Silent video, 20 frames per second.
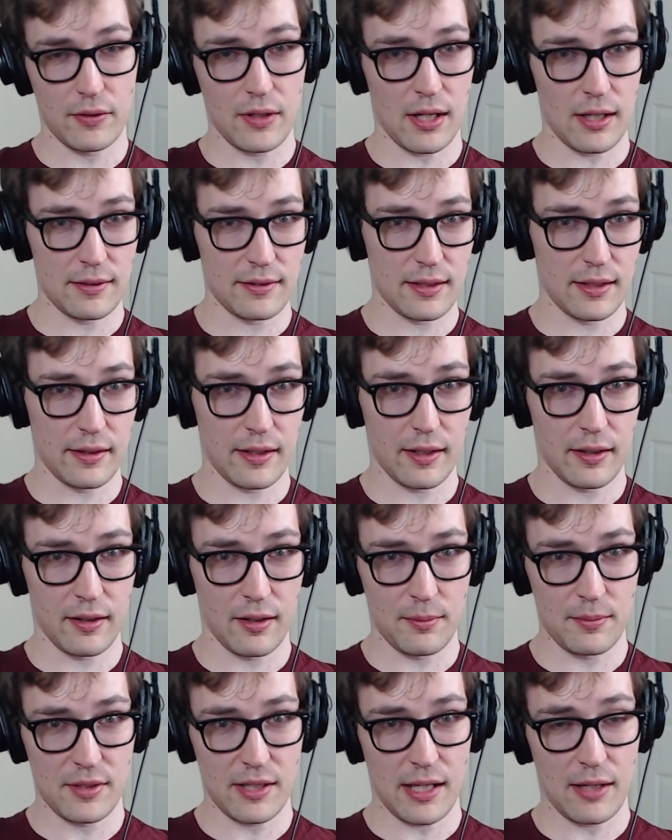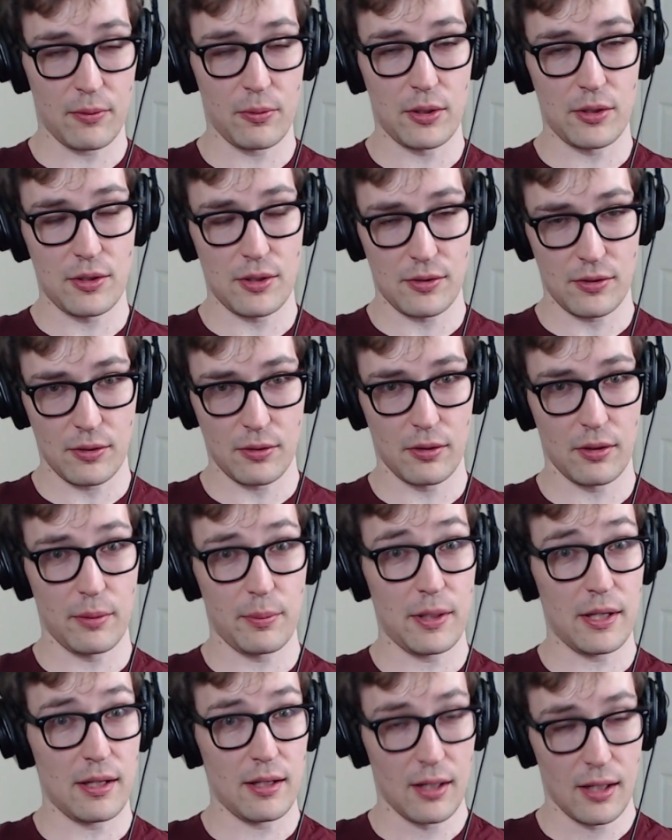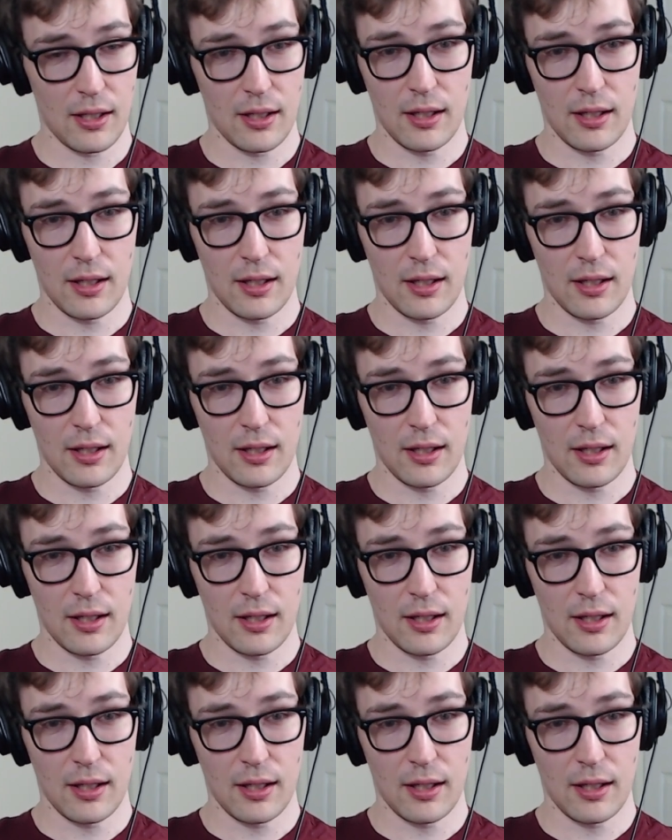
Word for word: content that comes out, which is going to be